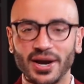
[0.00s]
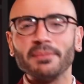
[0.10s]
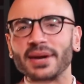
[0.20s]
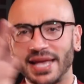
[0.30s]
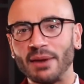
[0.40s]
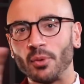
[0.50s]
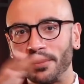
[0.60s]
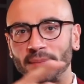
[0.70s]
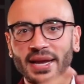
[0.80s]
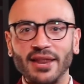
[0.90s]
right? But again,
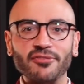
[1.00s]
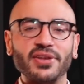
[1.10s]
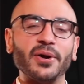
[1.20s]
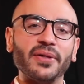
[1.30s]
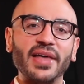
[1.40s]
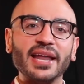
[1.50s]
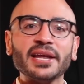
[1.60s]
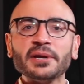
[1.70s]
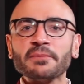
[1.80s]
we'll make another video on that.